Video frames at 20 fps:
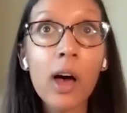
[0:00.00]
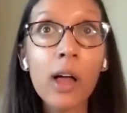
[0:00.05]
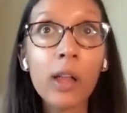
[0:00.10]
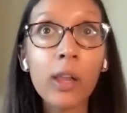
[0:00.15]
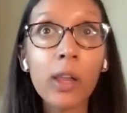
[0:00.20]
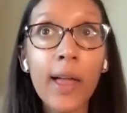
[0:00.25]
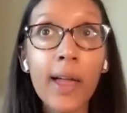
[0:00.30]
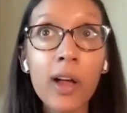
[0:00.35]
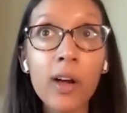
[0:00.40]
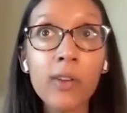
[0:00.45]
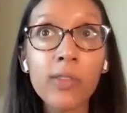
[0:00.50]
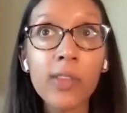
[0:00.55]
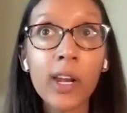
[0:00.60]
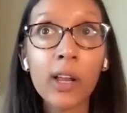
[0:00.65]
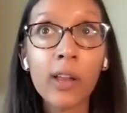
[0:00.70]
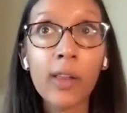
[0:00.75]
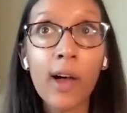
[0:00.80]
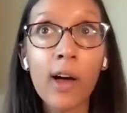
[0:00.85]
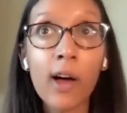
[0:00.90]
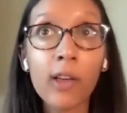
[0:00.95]
a layer that
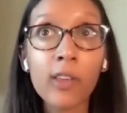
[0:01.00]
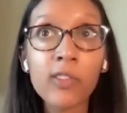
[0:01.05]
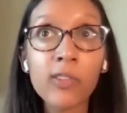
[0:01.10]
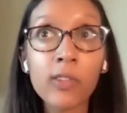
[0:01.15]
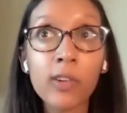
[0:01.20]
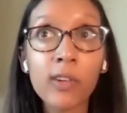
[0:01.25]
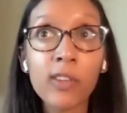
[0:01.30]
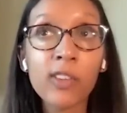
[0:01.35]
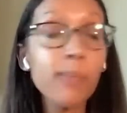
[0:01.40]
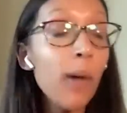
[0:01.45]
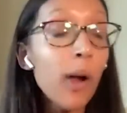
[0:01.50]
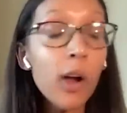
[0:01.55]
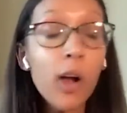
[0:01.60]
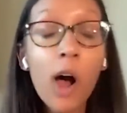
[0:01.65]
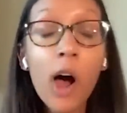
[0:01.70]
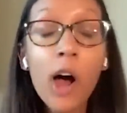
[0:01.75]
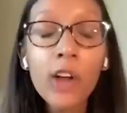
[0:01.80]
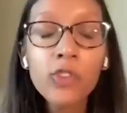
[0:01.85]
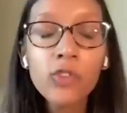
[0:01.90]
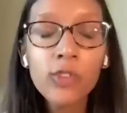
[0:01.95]
allows for smart
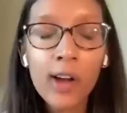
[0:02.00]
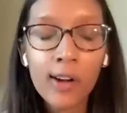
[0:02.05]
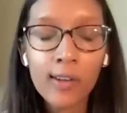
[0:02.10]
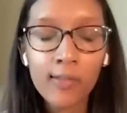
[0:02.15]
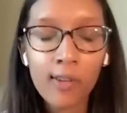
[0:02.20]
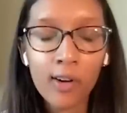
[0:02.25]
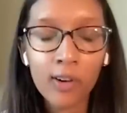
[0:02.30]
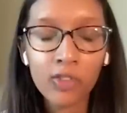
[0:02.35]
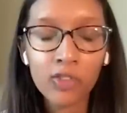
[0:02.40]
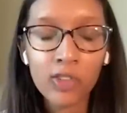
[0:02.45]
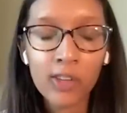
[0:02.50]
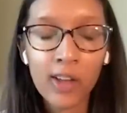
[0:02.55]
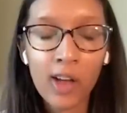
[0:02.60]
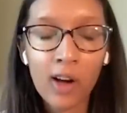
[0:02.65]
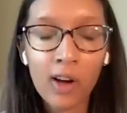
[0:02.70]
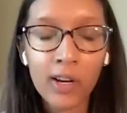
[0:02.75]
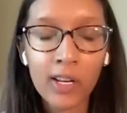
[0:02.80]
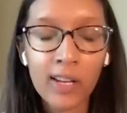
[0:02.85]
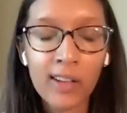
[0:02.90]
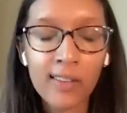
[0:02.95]
contract
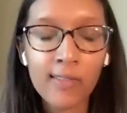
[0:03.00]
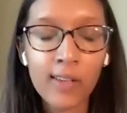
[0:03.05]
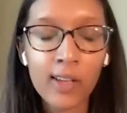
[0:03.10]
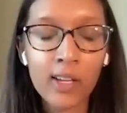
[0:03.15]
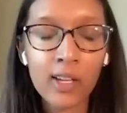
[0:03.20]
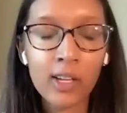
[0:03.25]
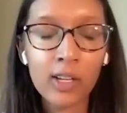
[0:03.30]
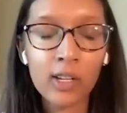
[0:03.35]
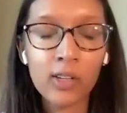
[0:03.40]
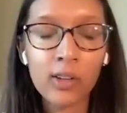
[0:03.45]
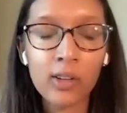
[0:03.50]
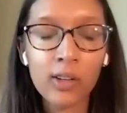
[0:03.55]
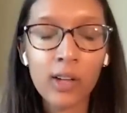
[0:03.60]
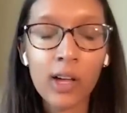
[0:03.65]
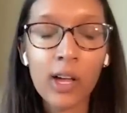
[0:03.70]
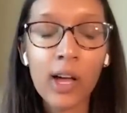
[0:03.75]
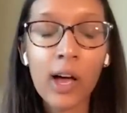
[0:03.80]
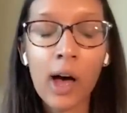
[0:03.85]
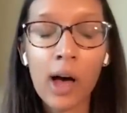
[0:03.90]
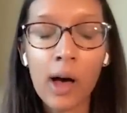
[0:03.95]
functionality via
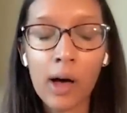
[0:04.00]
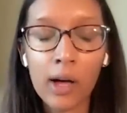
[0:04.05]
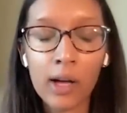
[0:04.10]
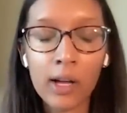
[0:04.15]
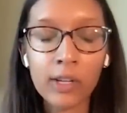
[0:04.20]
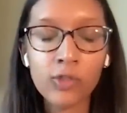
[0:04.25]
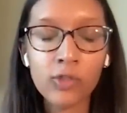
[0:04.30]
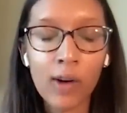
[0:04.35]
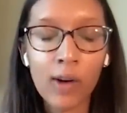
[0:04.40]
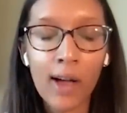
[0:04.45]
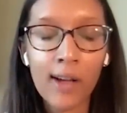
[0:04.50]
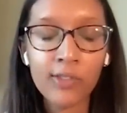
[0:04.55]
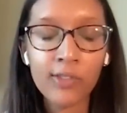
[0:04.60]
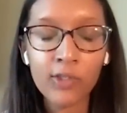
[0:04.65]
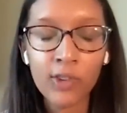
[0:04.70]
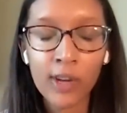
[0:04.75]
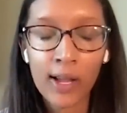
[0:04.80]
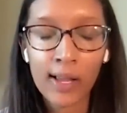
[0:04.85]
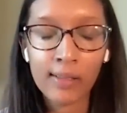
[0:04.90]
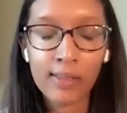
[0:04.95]
uh, a
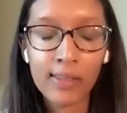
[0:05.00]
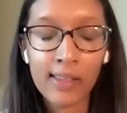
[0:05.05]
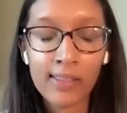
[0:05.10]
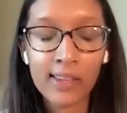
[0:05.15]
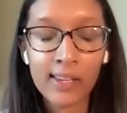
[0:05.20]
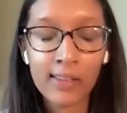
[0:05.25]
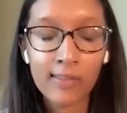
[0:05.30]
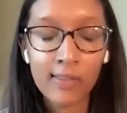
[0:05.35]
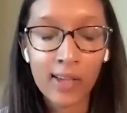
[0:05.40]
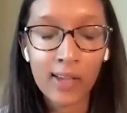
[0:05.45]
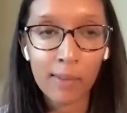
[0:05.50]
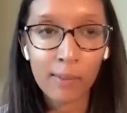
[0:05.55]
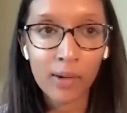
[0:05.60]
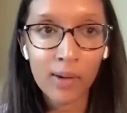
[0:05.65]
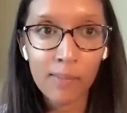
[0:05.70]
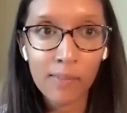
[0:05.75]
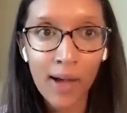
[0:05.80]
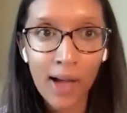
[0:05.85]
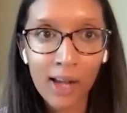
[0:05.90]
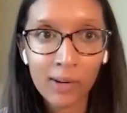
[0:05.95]
drivetrain that's EVM
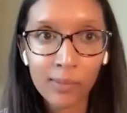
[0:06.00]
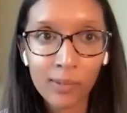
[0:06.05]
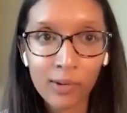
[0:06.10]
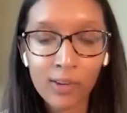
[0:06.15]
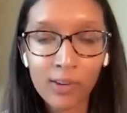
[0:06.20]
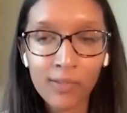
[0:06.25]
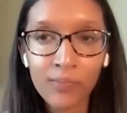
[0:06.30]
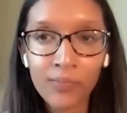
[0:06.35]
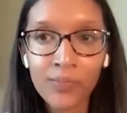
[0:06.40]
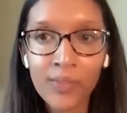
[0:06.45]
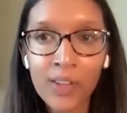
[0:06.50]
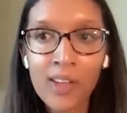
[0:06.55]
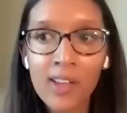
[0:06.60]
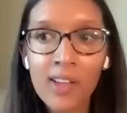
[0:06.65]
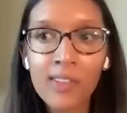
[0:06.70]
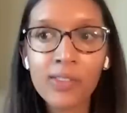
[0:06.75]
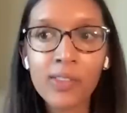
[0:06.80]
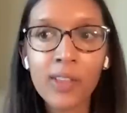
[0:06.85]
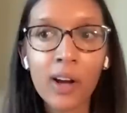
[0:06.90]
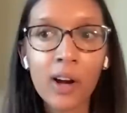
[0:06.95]
compatible.
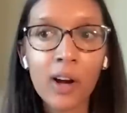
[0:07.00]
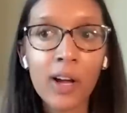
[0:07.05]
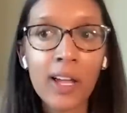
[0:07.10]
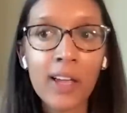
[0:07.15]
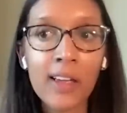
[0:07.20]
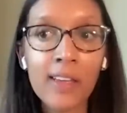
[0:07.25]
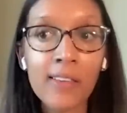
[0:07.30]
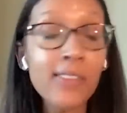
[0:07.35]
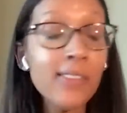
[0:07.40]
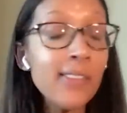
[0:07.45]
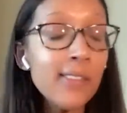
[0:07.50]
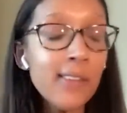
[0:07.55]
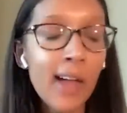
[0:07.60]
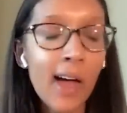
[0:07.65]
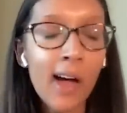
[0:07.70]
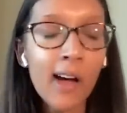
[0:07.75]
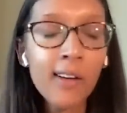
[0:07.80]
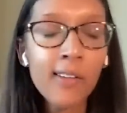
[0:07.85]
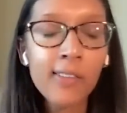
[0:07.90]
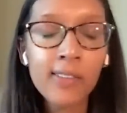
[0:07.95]
There is
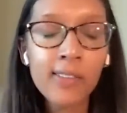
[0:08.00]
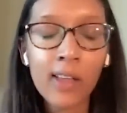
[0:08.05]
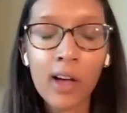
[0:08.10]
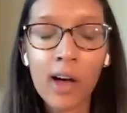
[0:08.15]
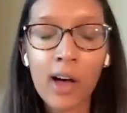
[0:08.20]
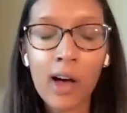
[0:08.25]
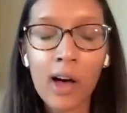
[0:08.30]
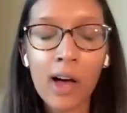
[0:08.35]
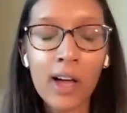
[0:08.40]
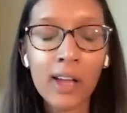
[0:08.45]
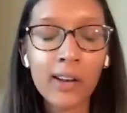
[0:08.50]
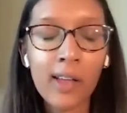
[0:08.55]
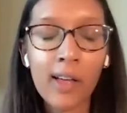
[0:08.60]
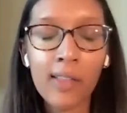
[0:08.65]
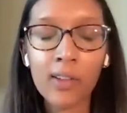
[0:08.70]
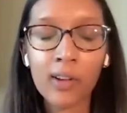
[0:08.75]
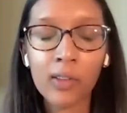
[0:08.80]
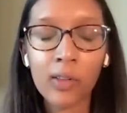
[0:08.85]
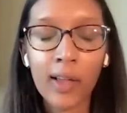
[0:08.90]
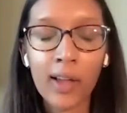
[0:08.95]
Stacks, uh,
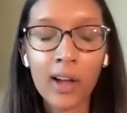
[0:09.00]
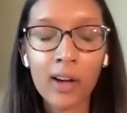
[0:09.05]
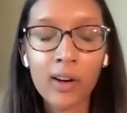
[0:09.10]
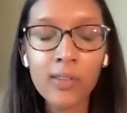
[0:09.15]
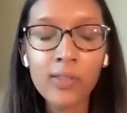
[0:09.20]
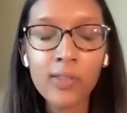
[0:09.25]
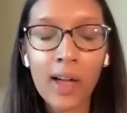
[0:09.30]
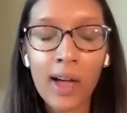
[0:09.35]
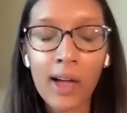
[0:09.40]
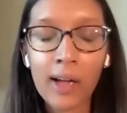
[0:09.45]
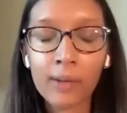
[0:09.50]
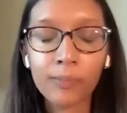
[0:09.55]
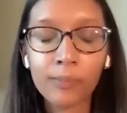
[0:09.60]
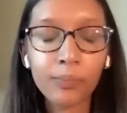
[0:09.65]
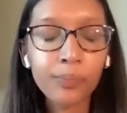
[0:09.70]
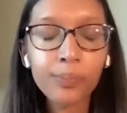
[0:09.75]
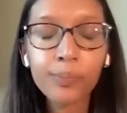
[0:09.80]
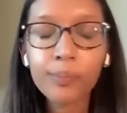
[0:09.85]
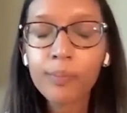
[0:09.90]
another layer that